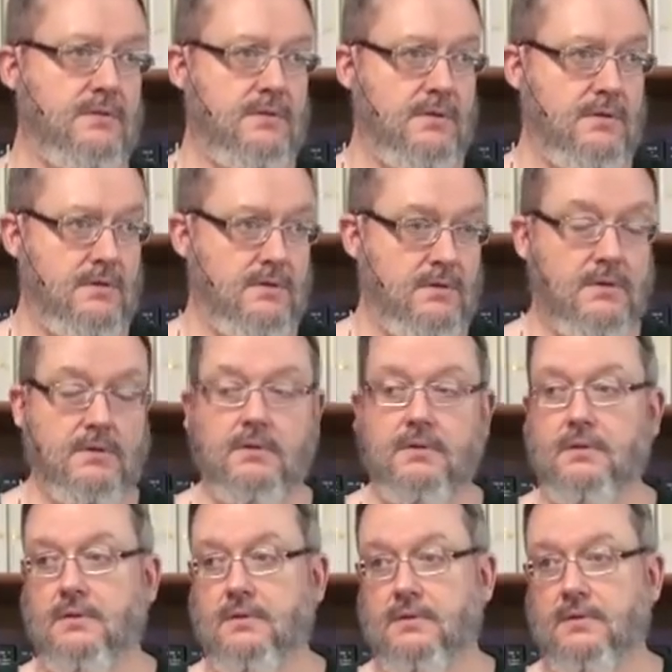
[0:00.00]

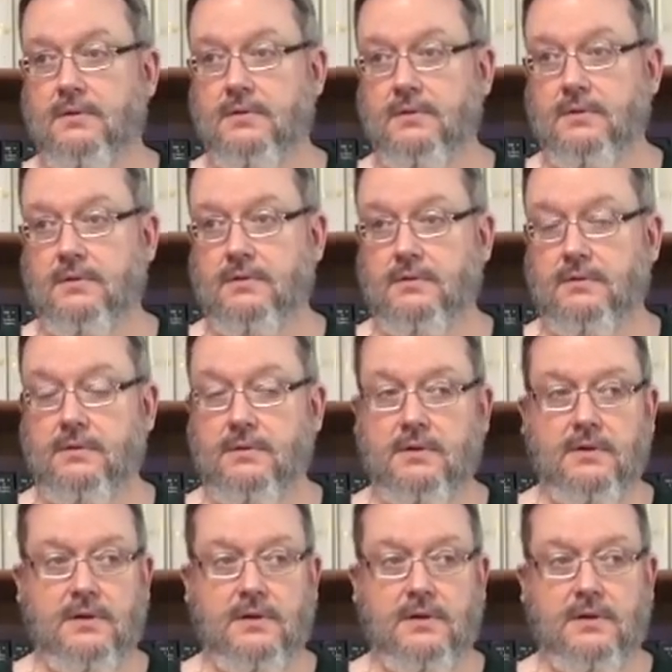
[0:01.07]
(silence)